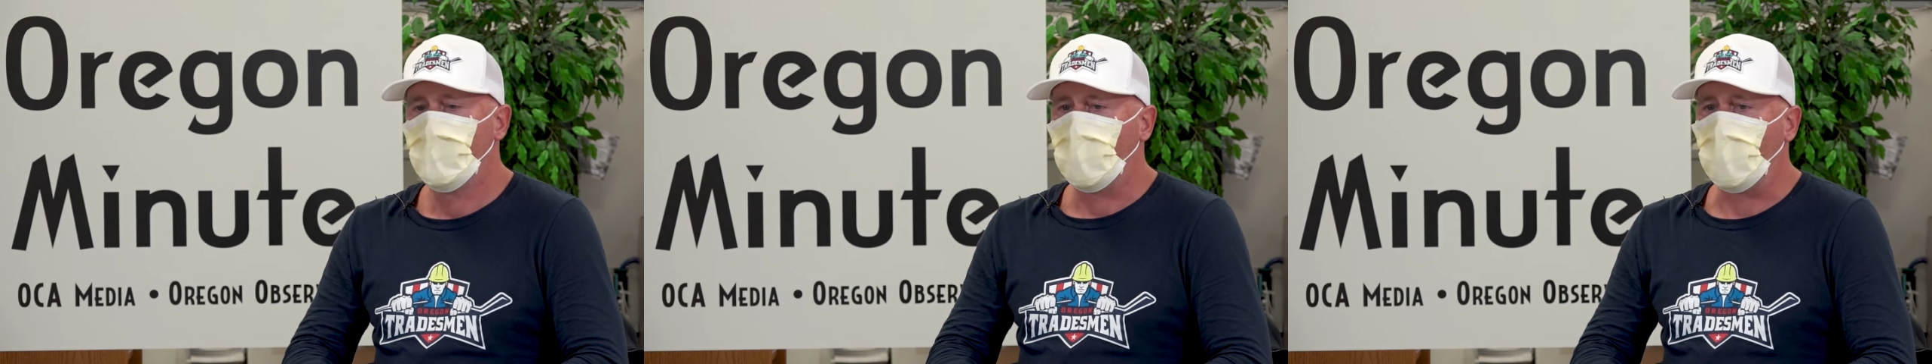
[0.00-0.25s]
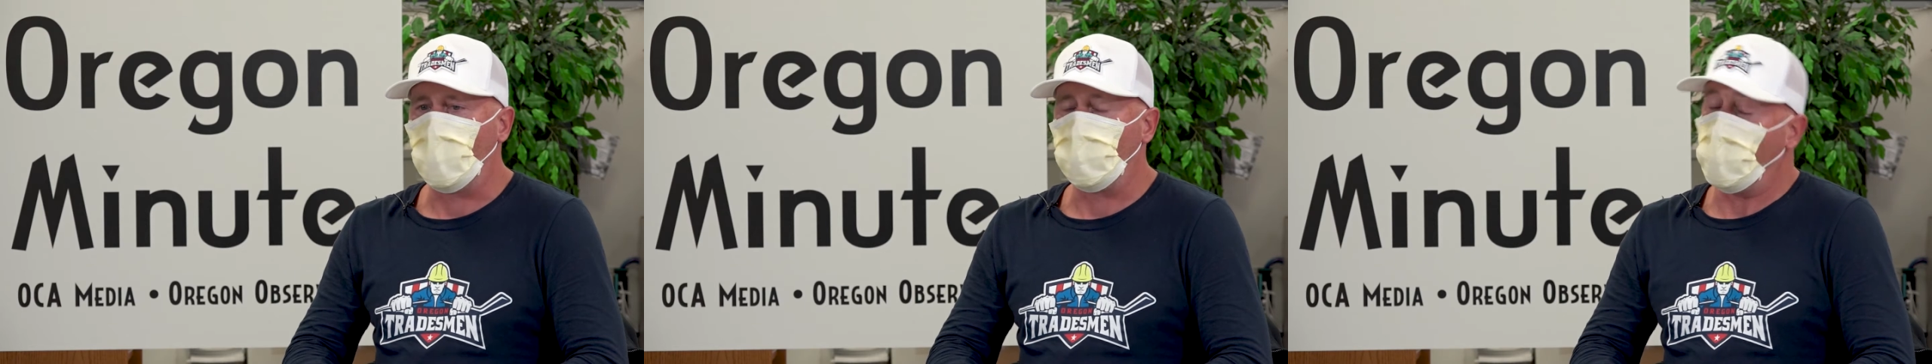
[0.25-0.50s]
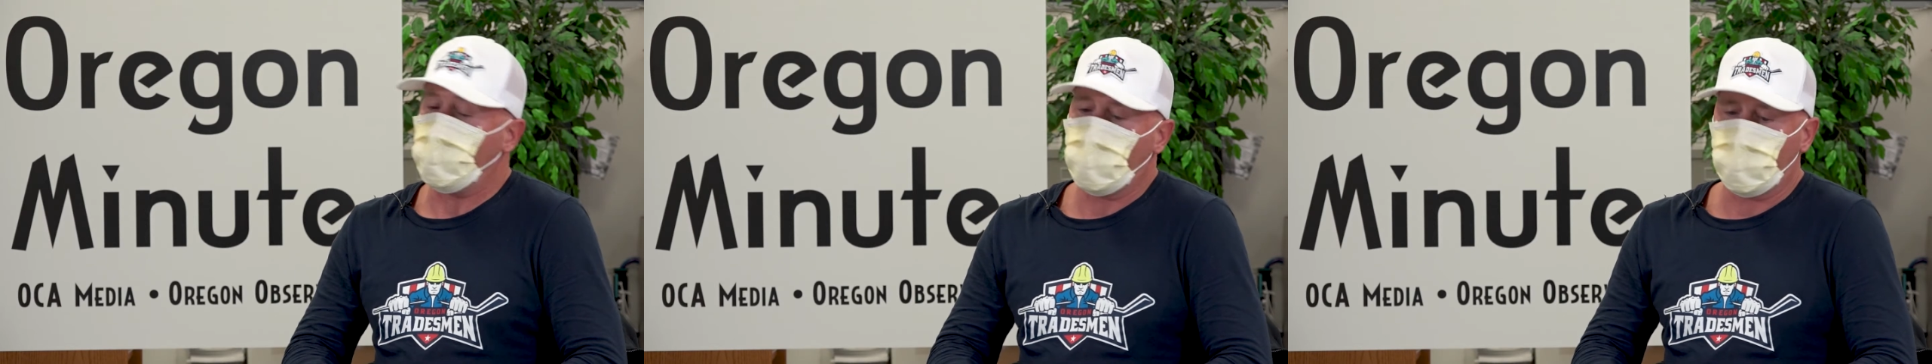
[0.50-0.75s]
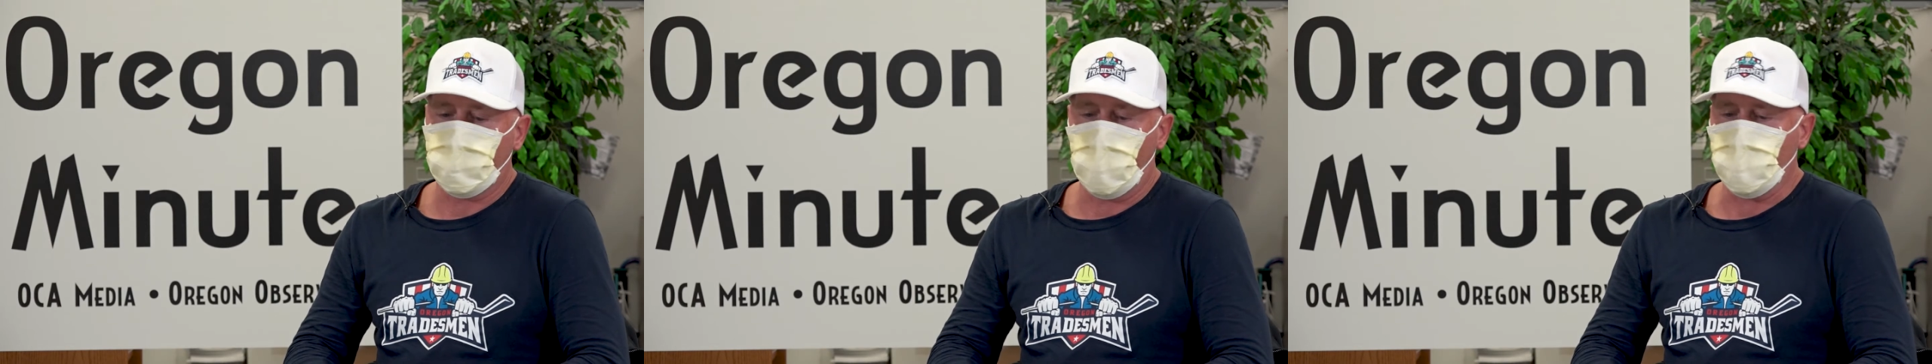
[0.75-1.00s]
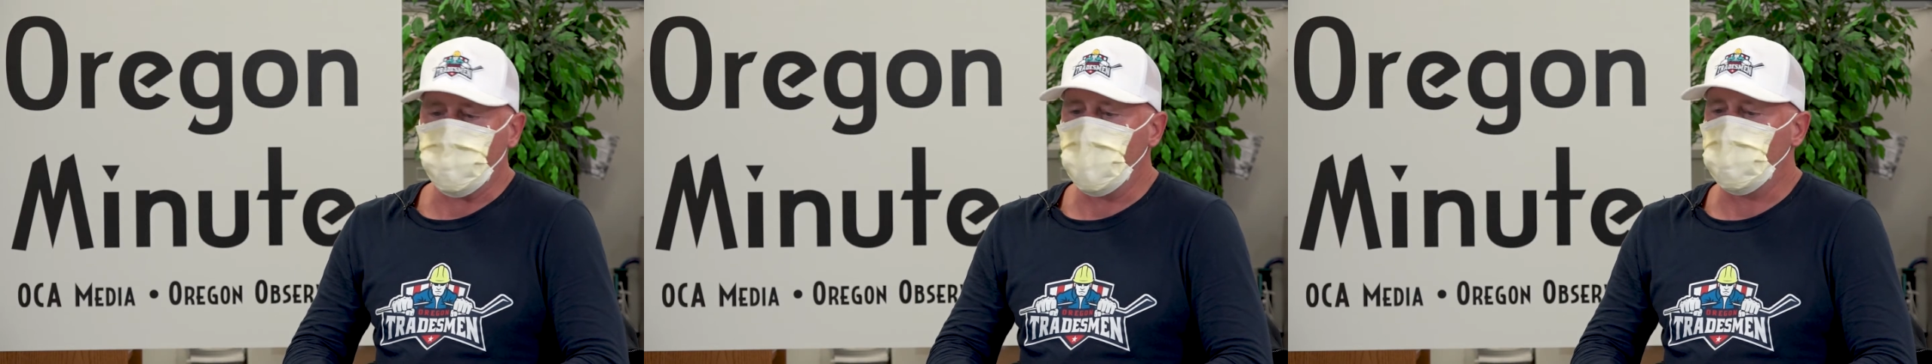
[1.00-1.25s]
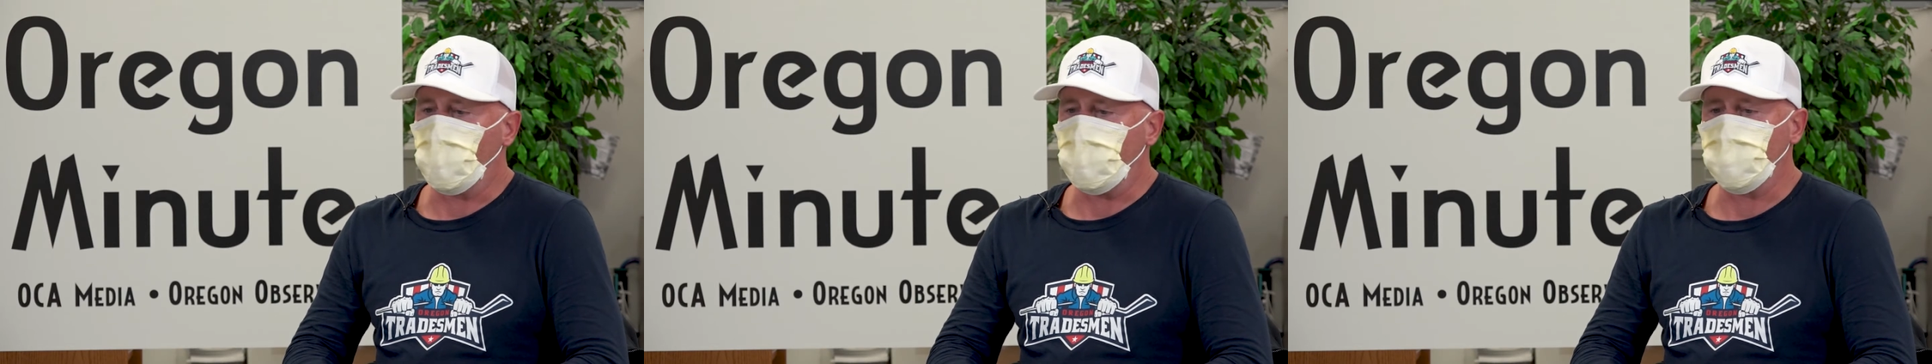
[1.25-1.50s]
But I think as far as me
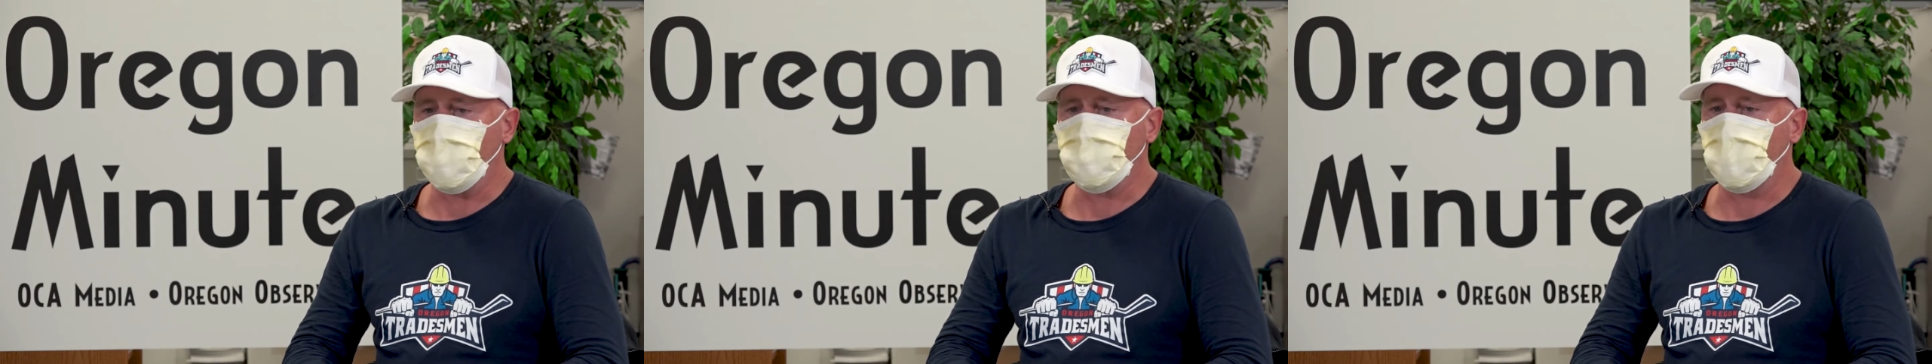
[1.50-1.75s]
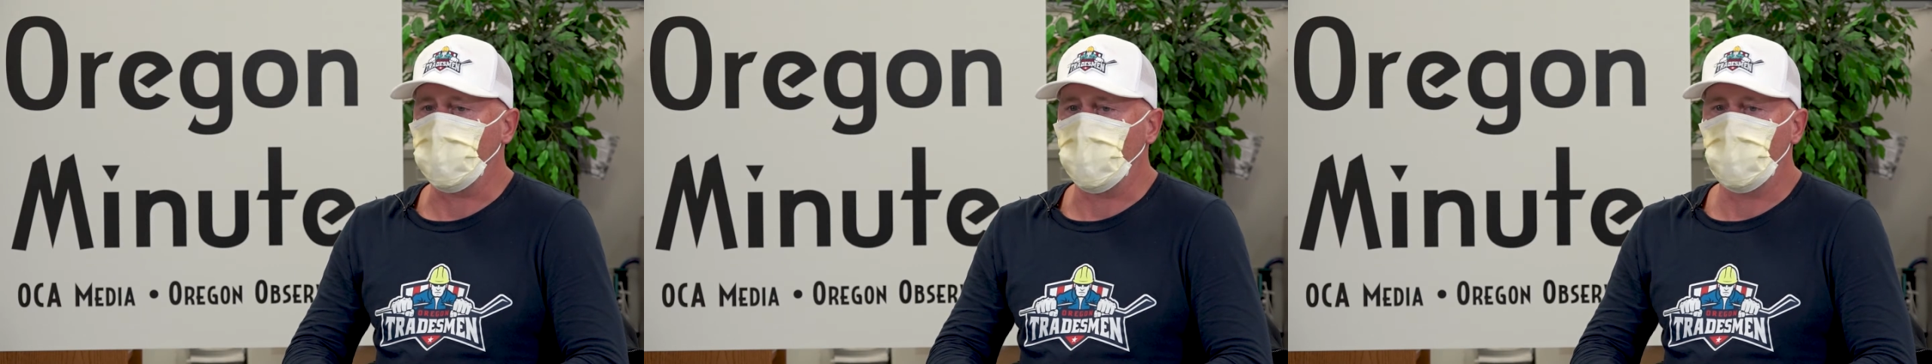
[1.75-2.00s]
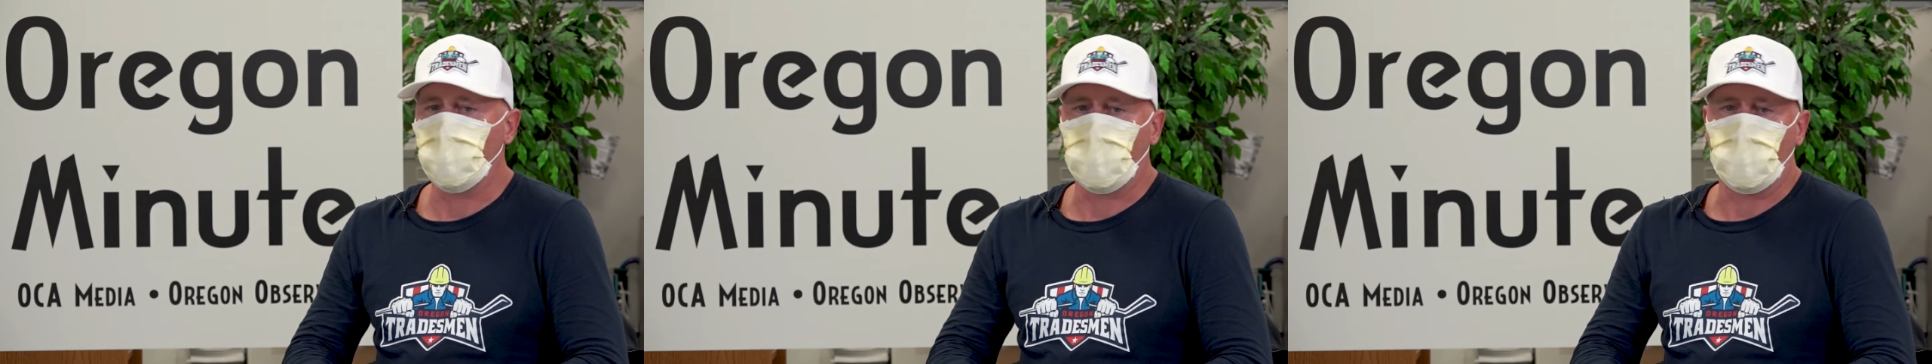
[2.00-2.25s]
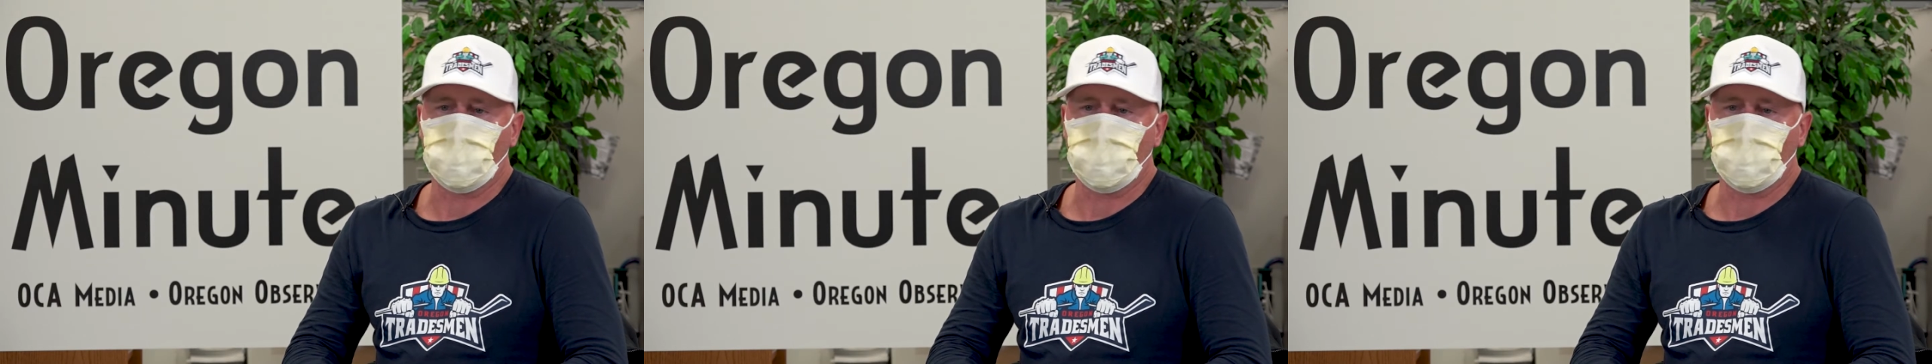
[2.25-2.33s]
bringing to the table,